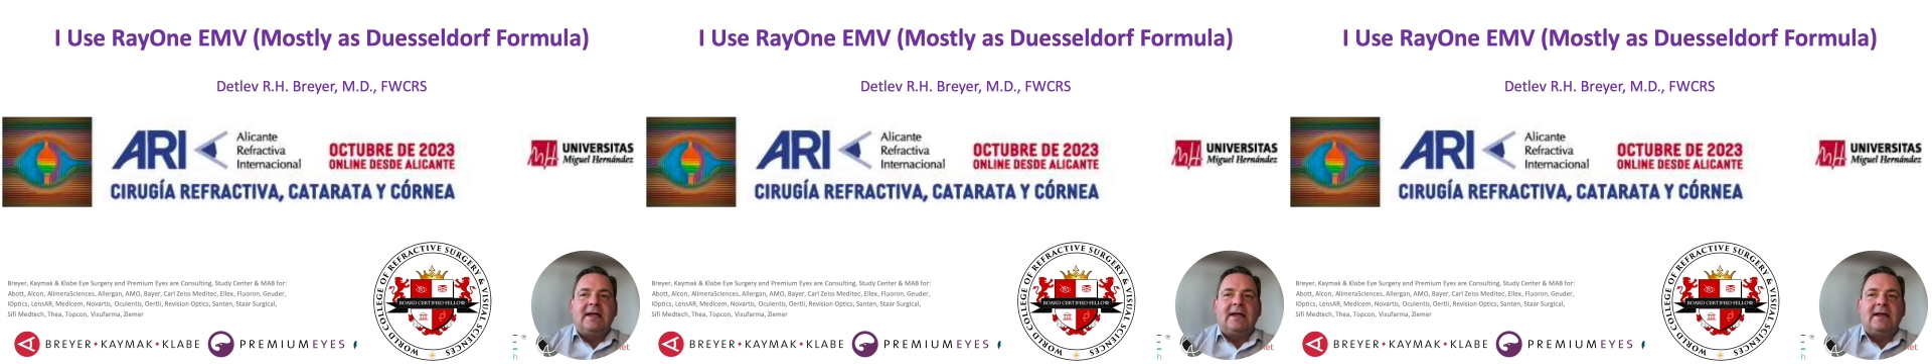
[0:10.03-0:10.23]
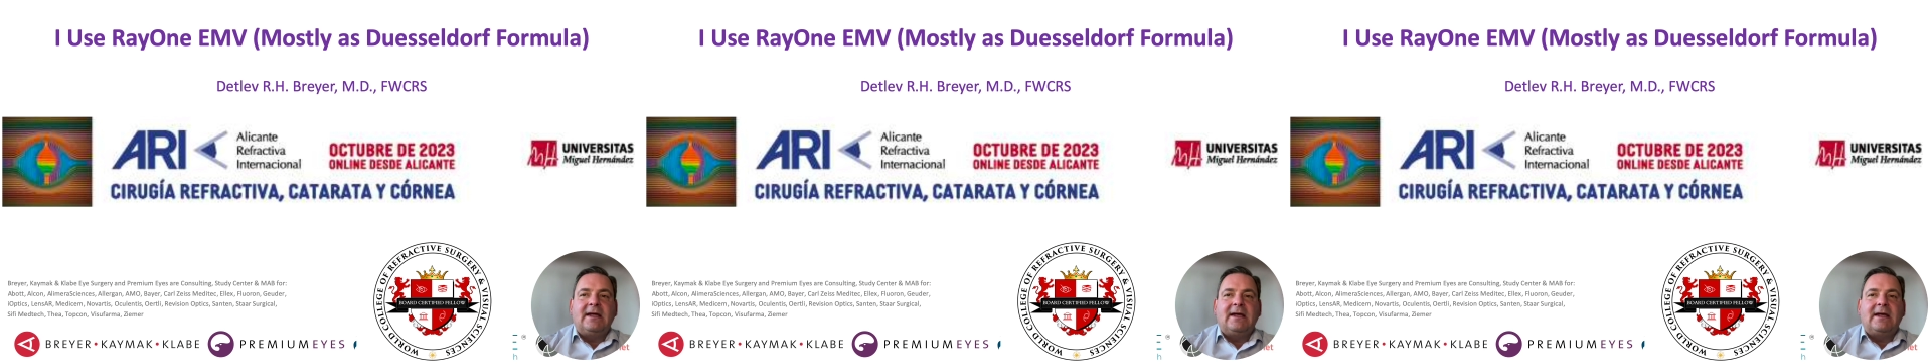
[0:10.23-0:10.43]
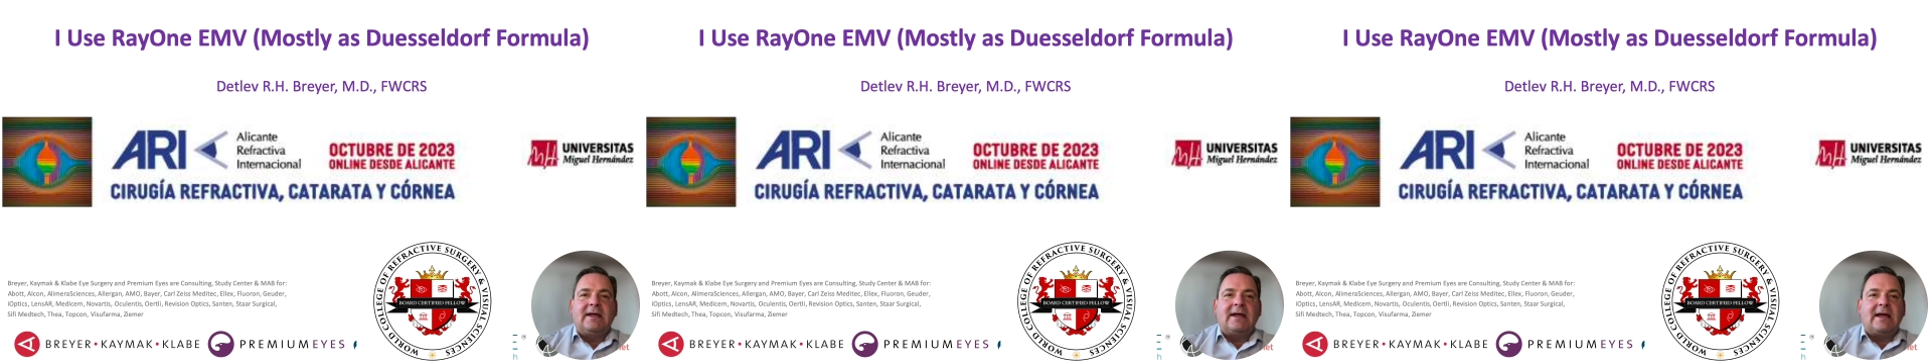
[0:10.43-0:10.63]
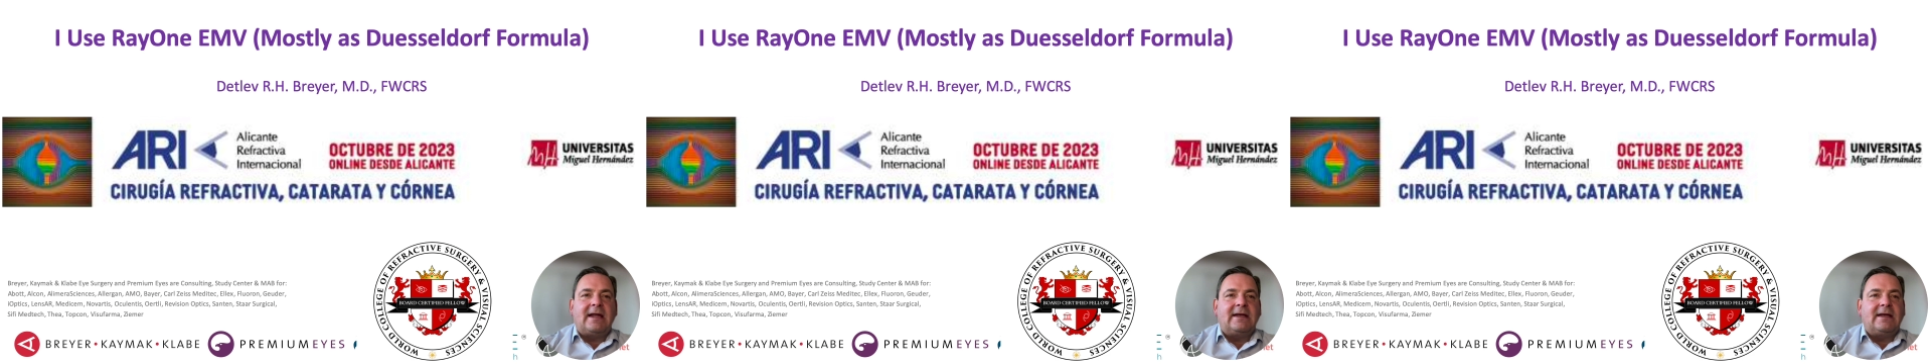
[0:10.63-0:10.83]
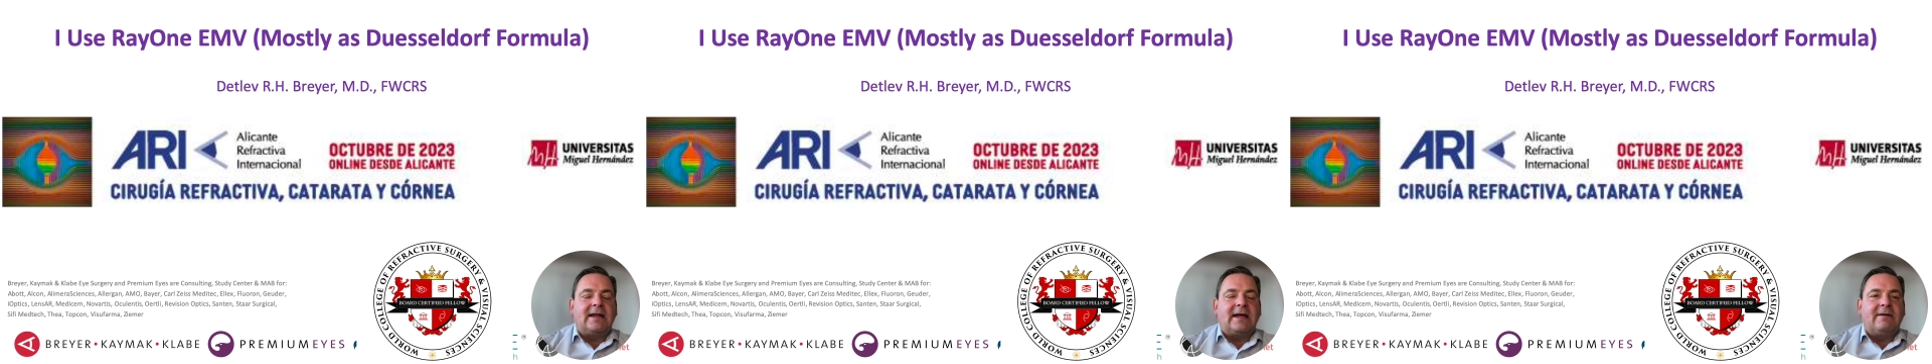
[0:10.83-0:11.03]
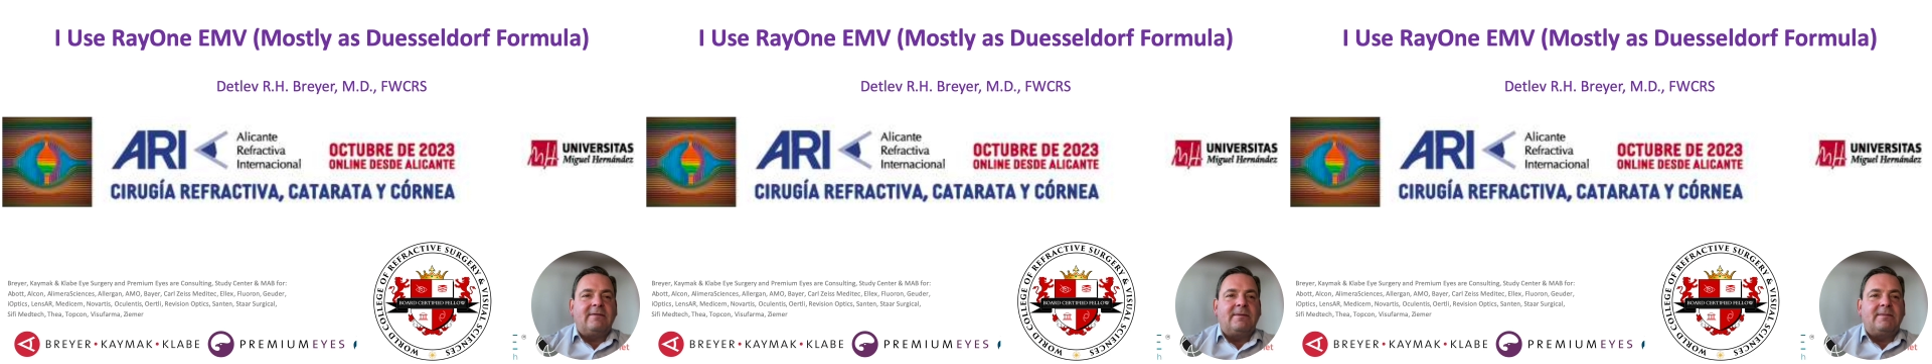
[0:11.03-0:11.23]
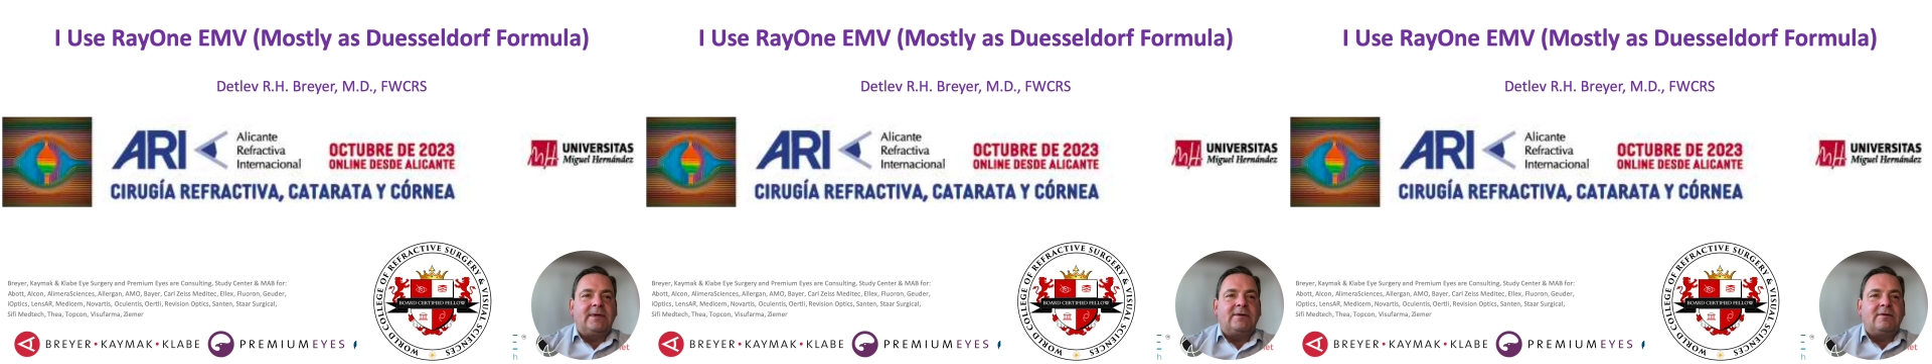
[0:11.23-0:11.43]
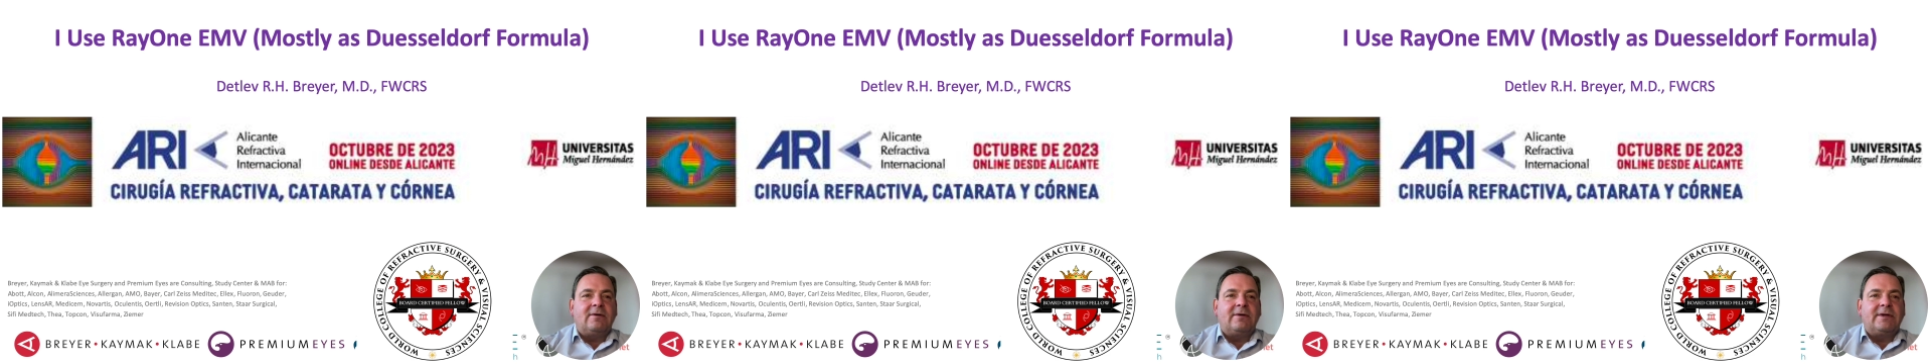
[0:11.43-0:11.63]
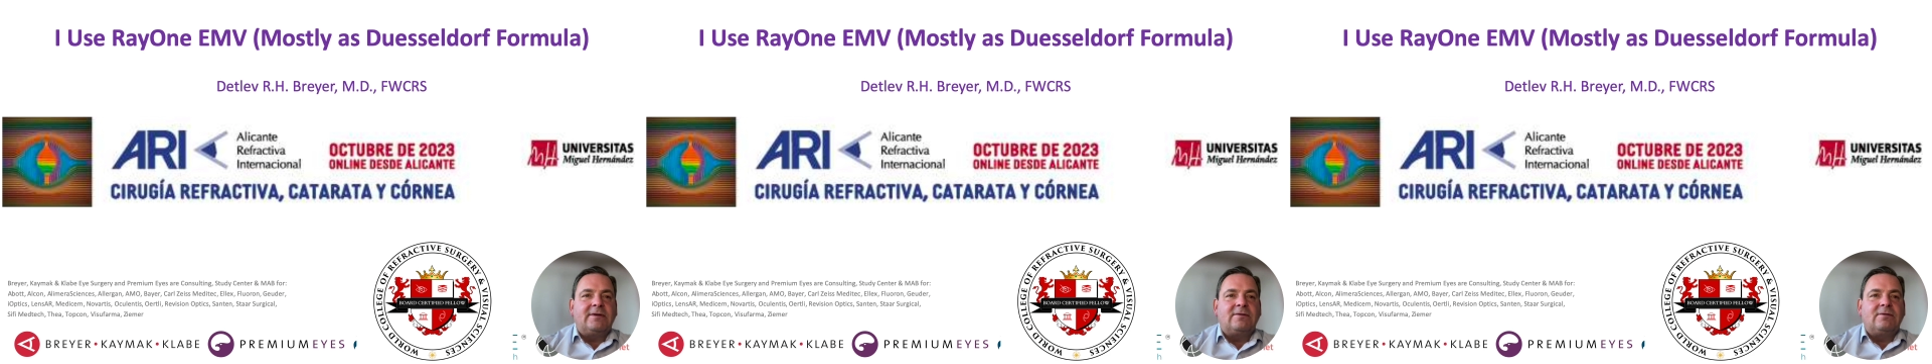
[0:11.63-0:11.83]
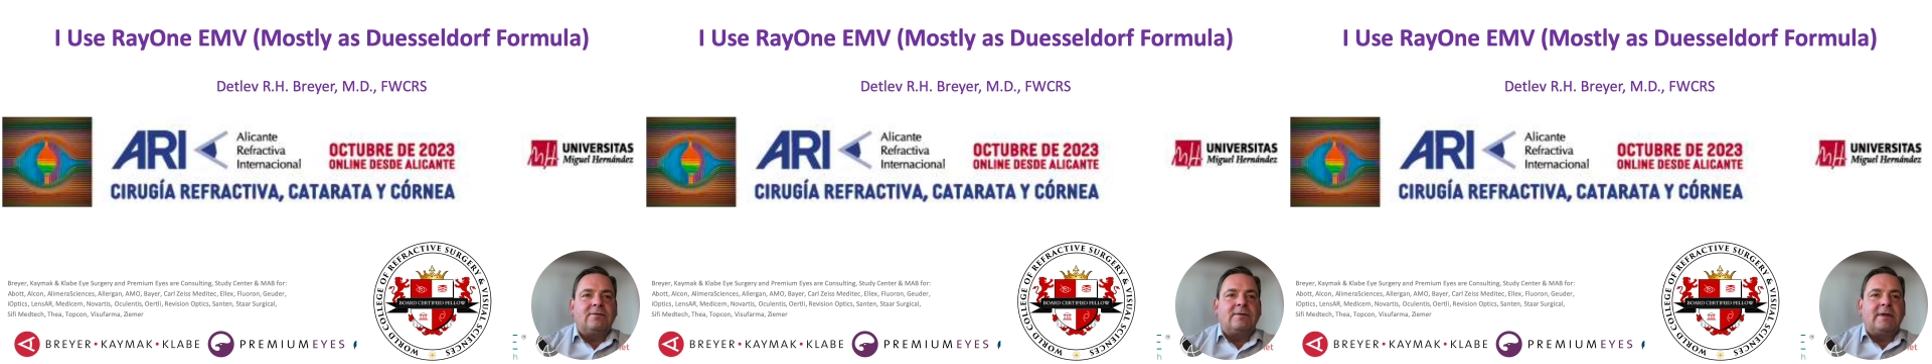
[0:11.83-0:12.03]
And I will be
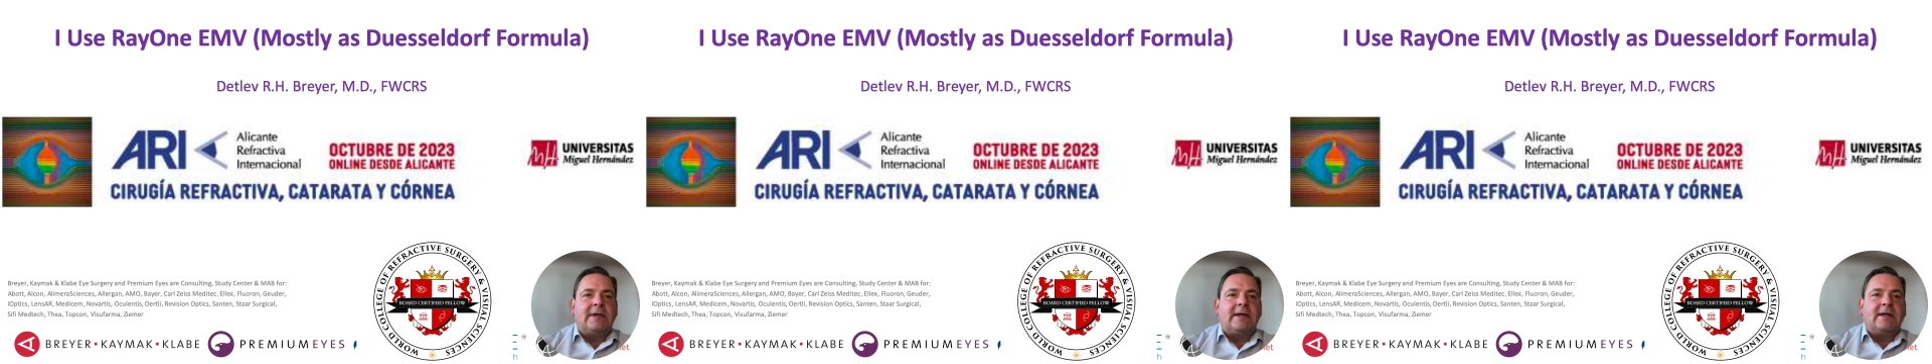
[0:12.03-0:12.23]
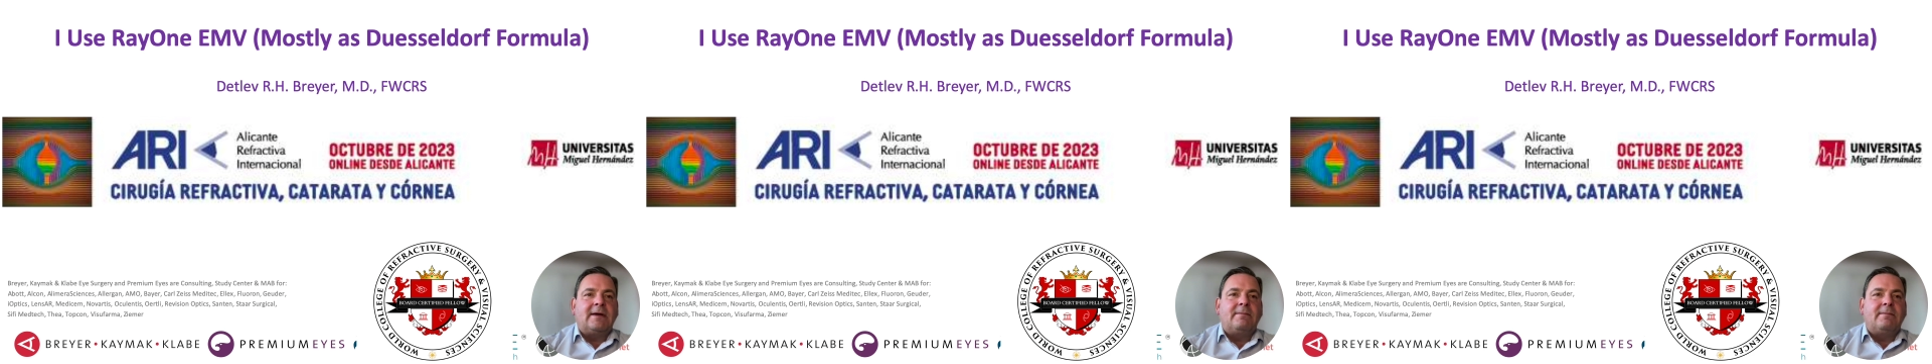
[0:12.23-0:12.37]
talking today